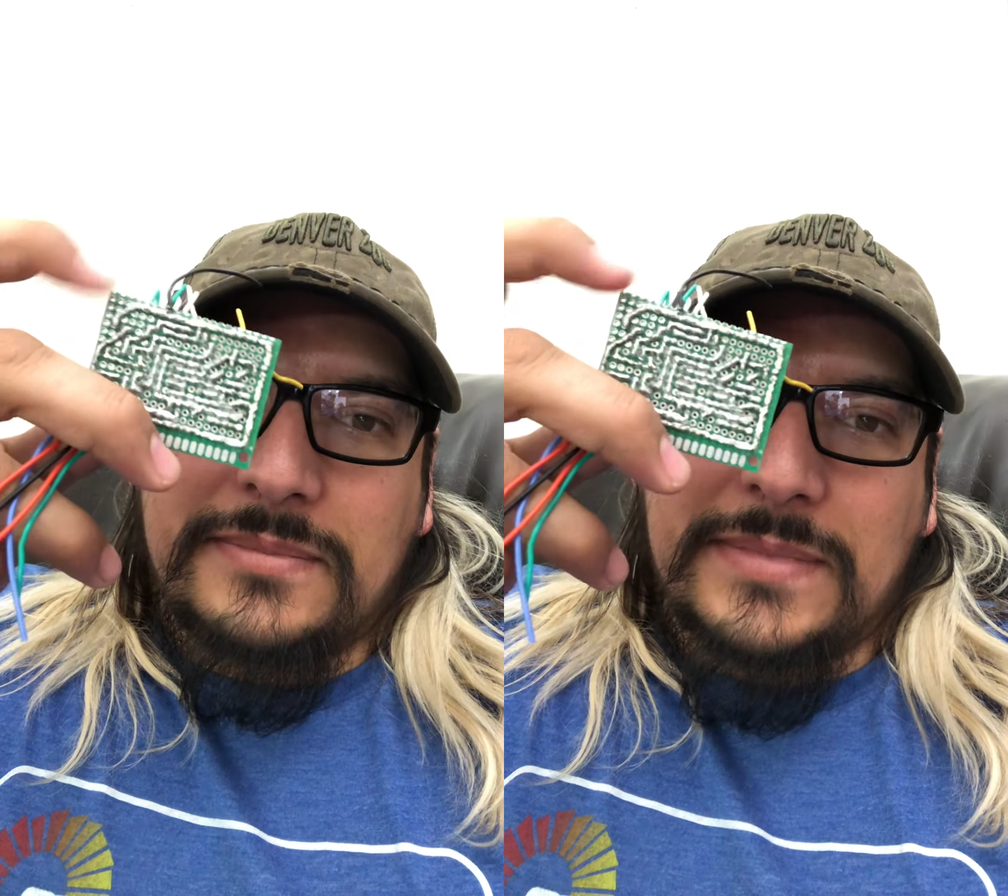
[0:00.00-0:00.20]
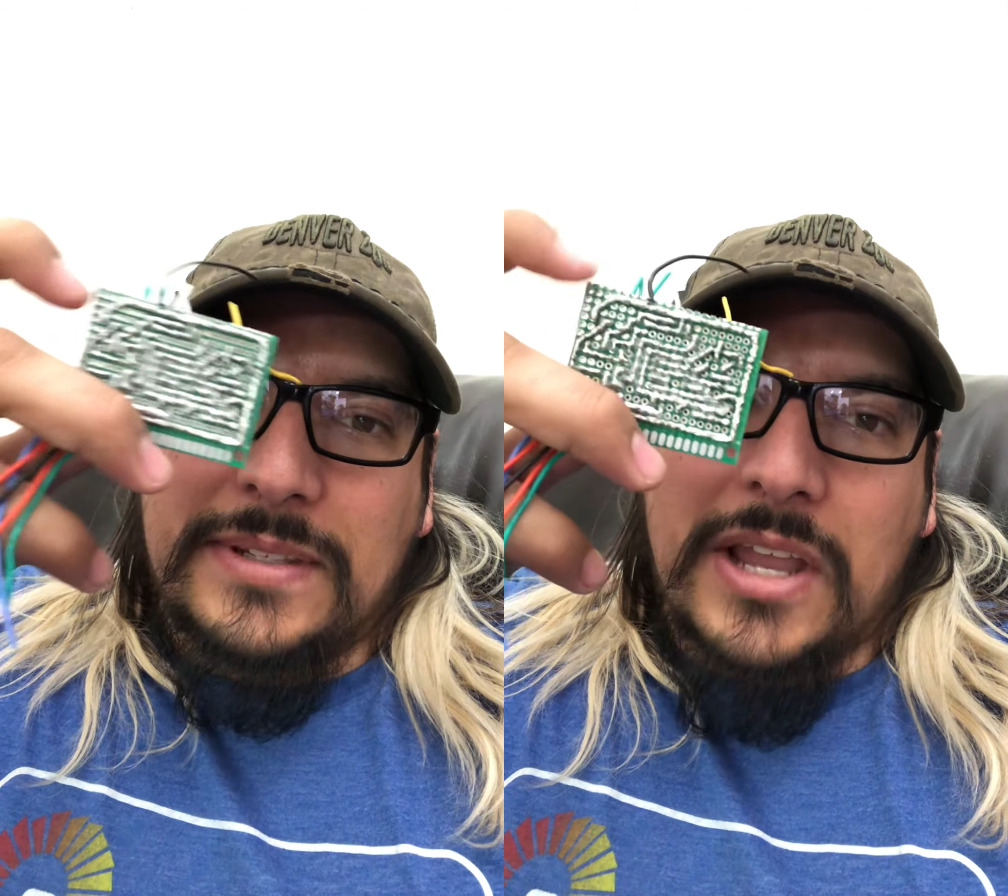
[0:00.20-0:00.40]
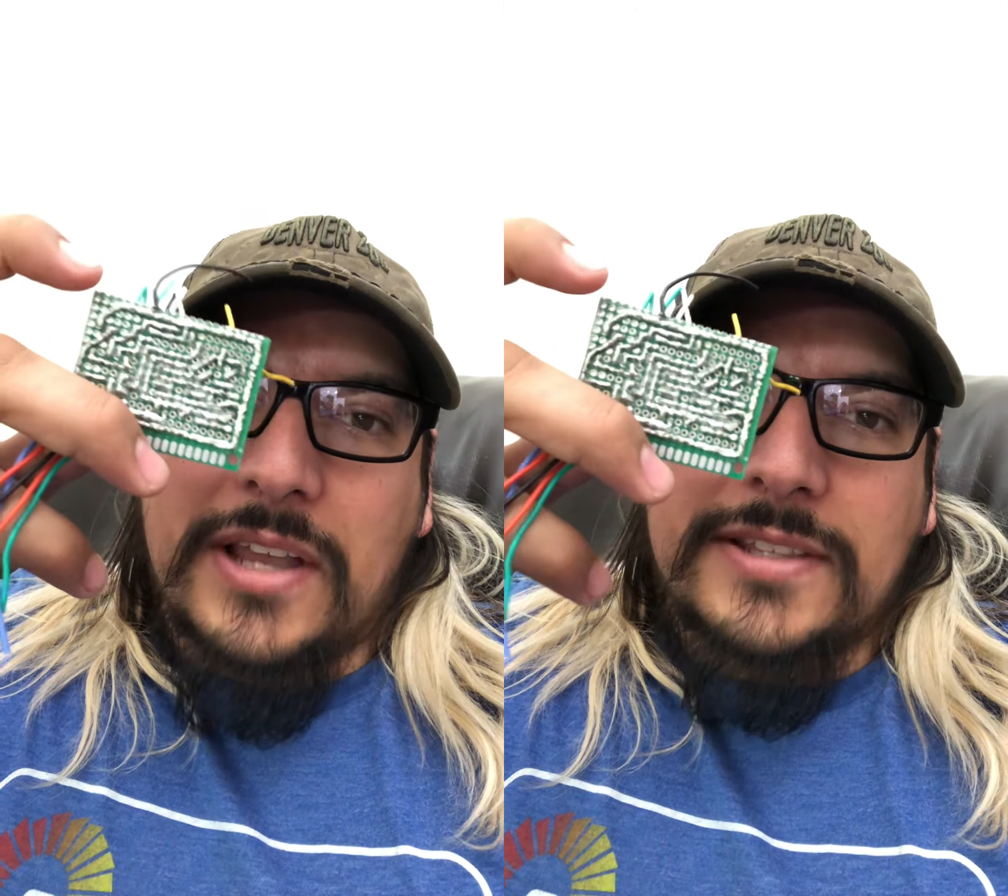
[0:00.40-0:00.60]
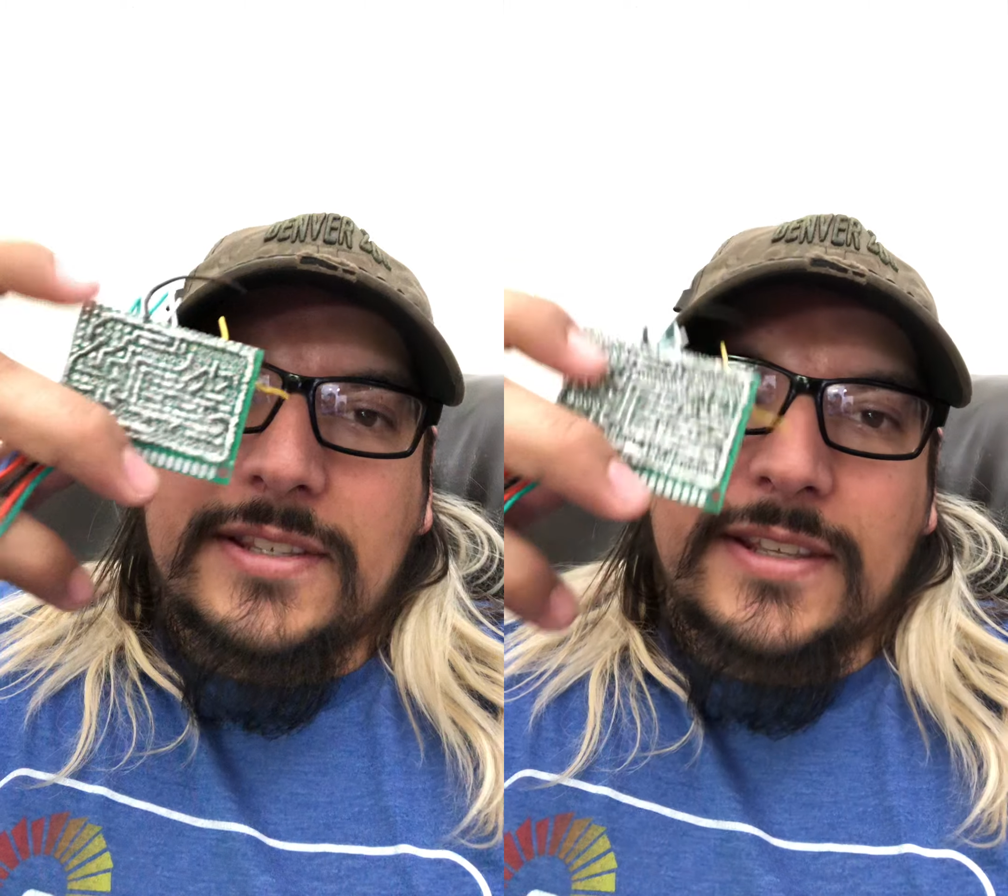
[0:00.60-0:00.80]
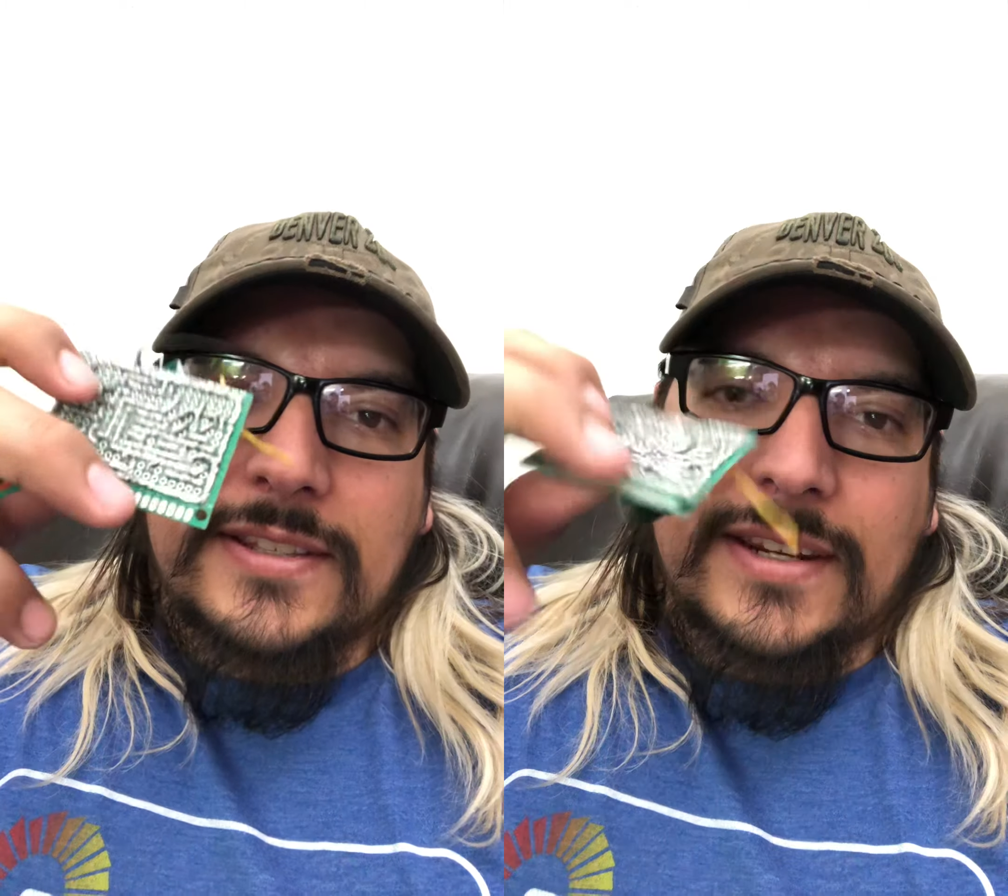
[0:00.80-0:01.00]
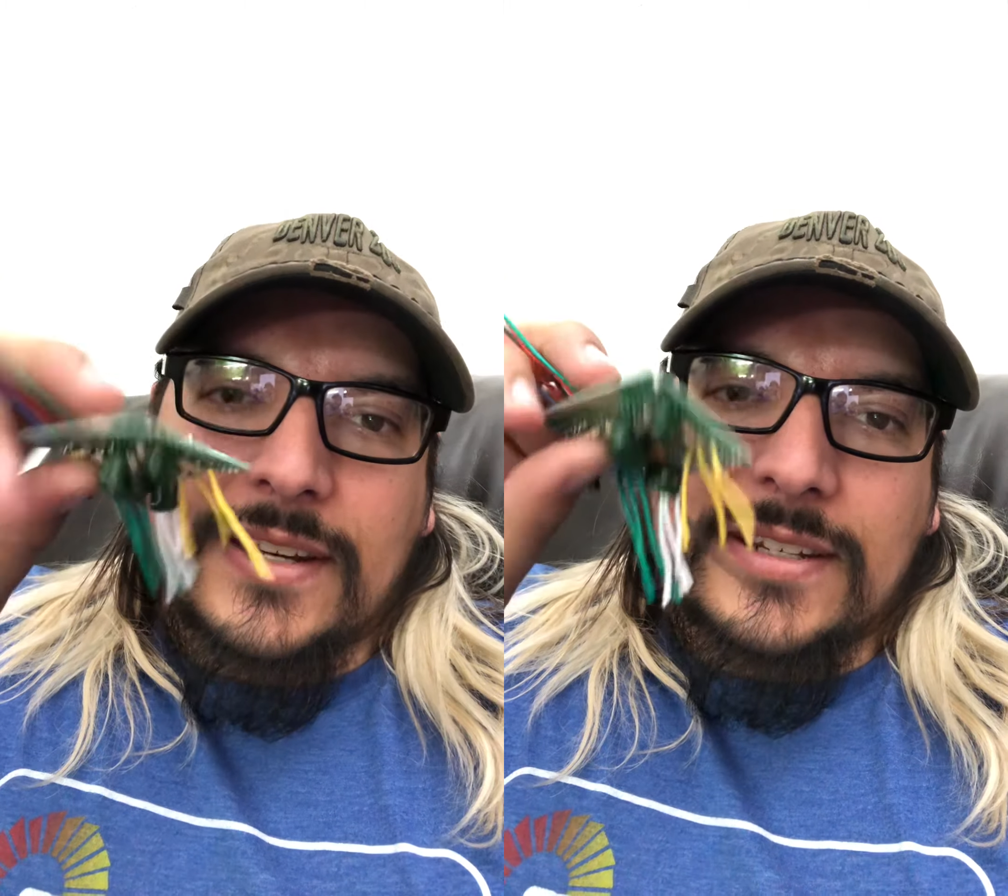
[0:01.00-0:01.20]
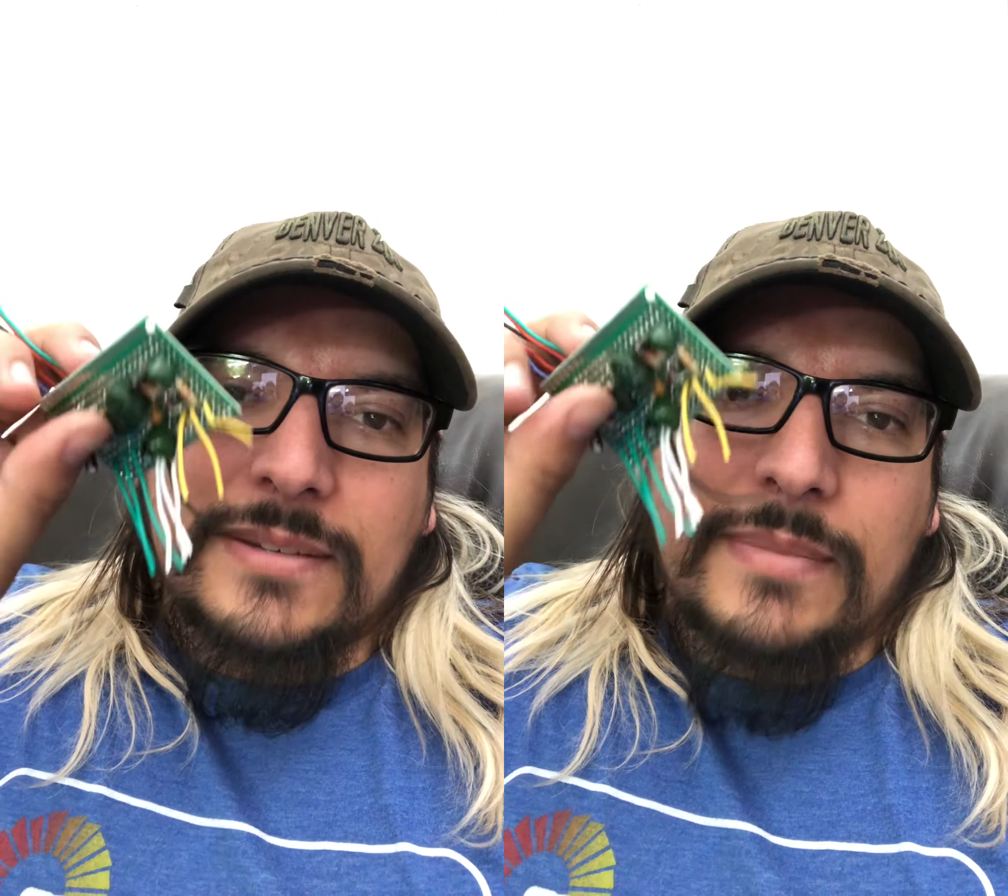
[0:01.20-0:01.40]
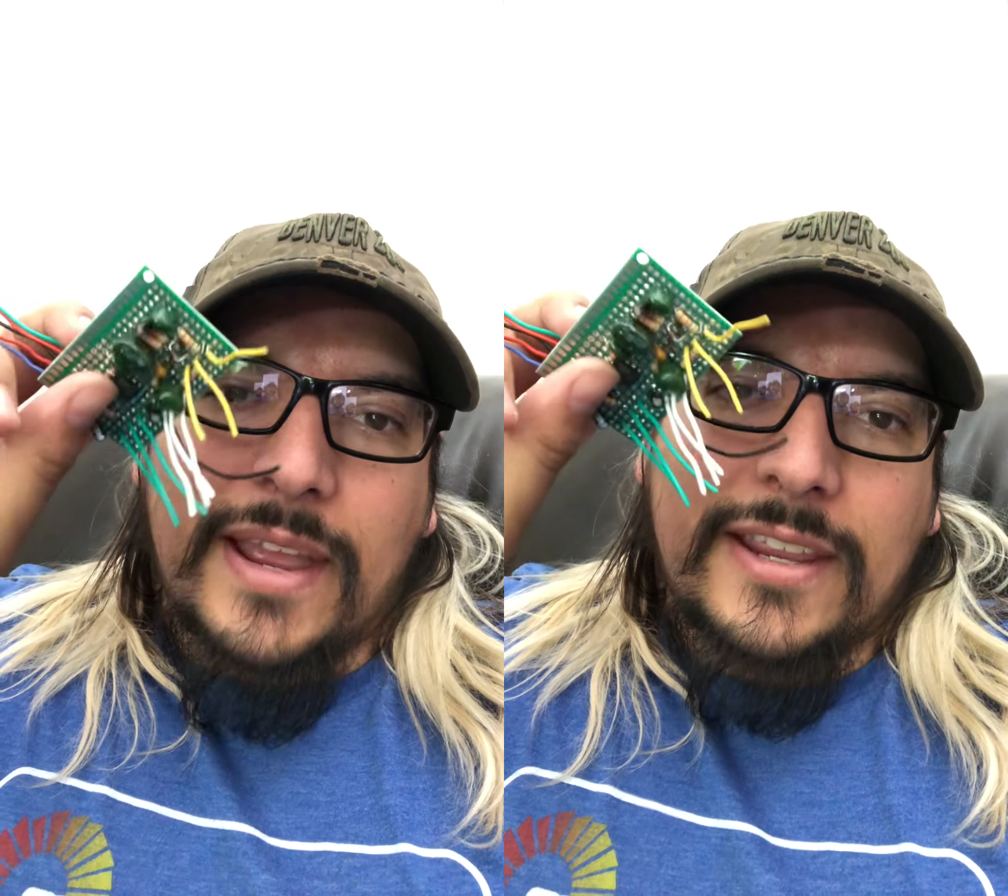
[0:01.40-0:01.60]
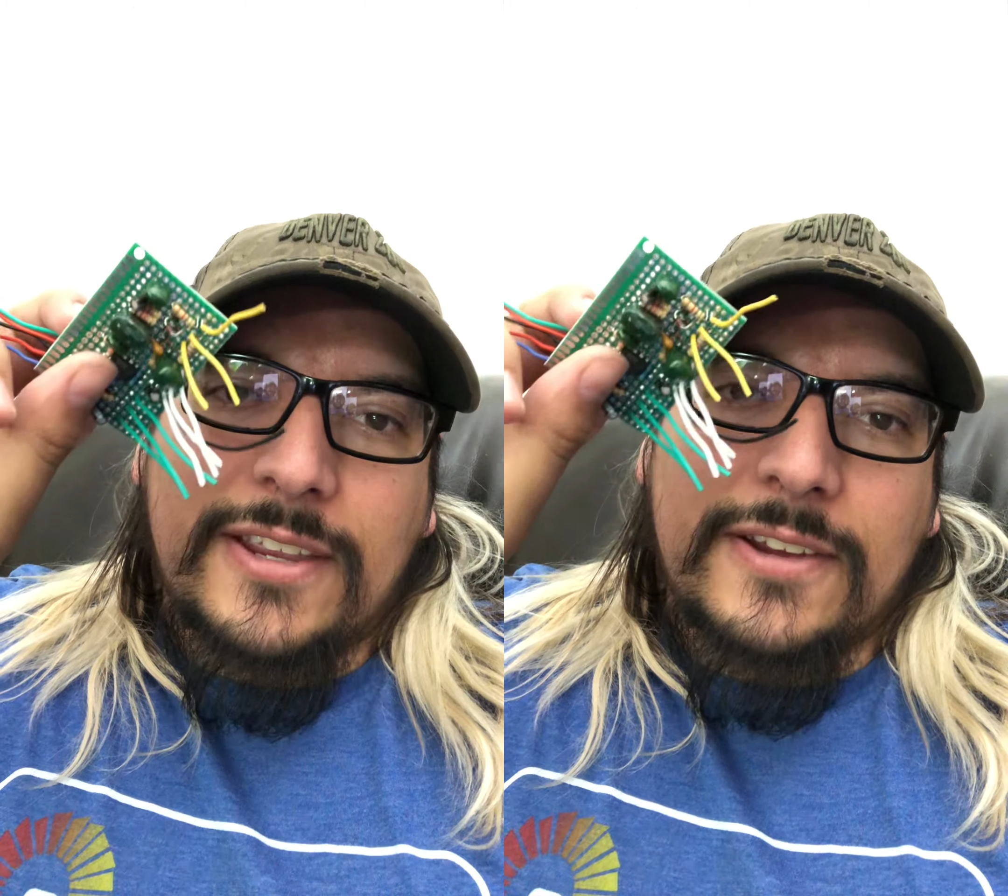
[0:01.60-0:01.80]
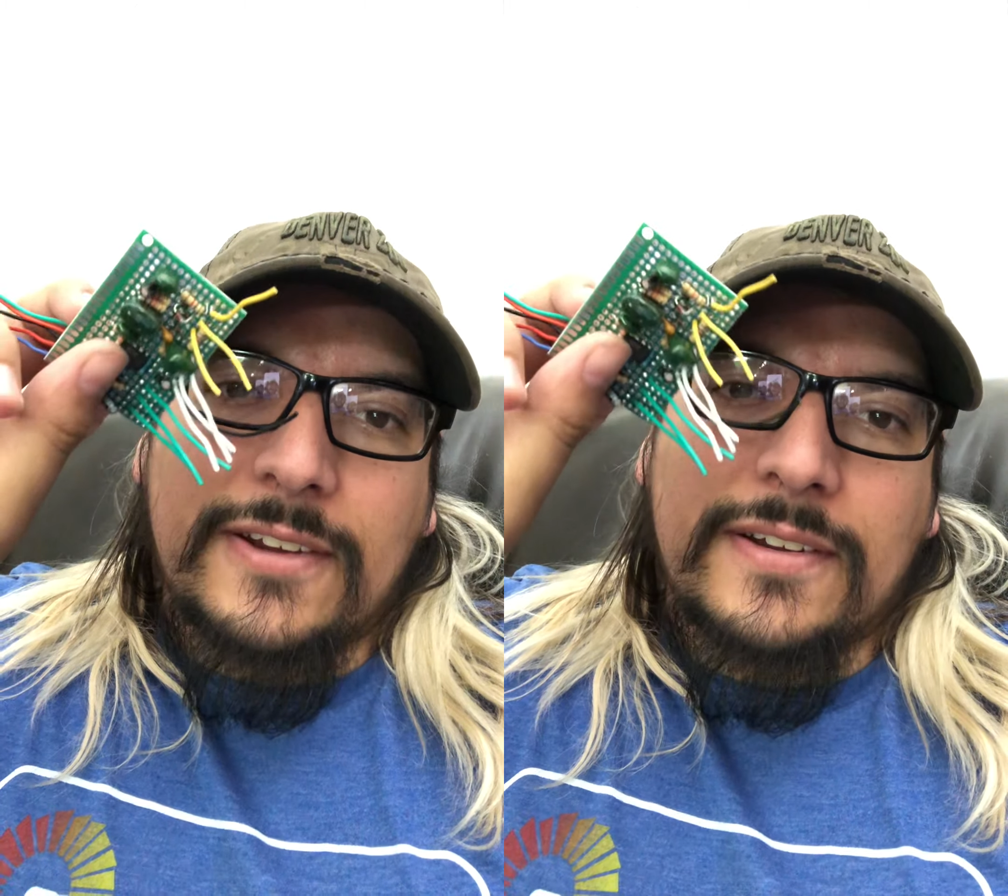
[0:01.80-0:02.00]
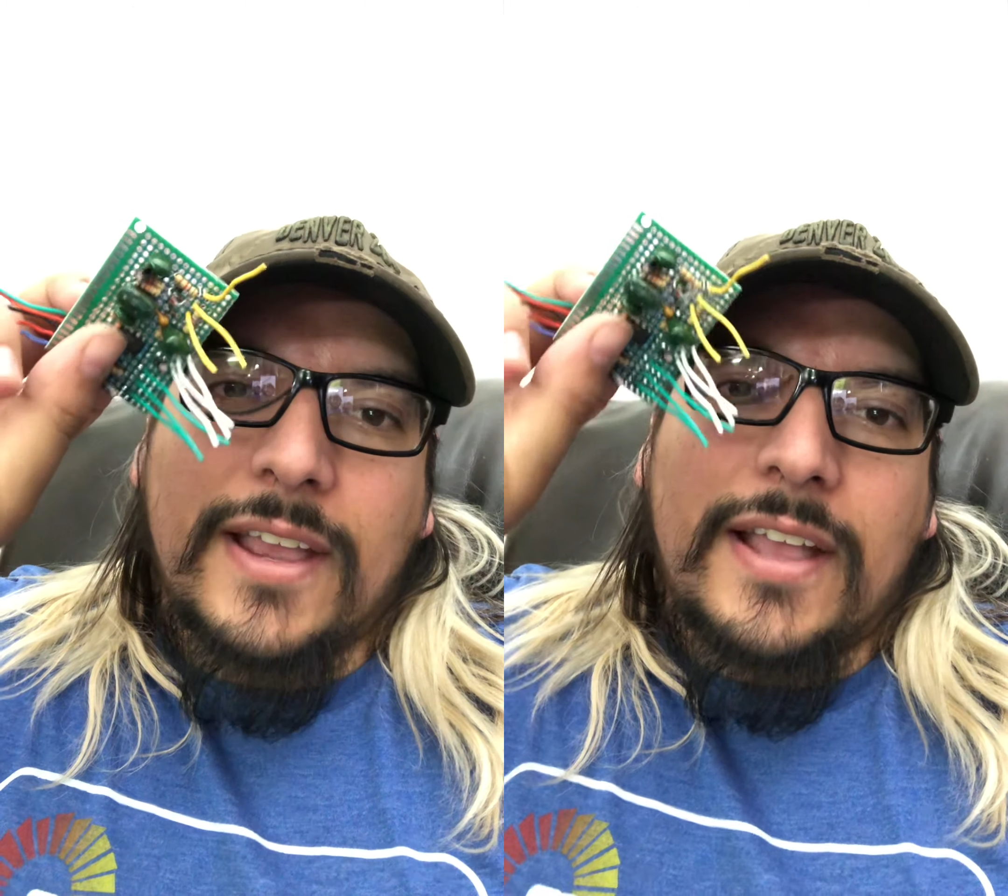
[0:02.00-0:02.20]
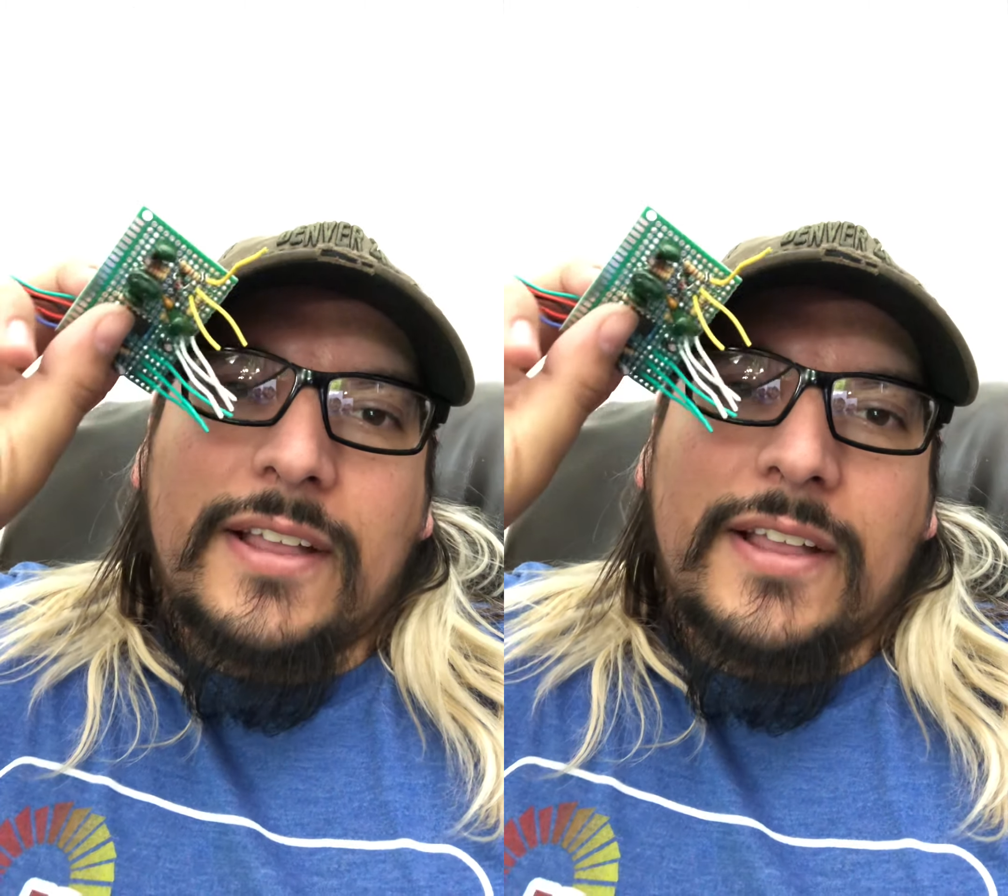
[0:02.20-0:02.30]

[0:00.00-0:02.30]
nonsense that I did back here.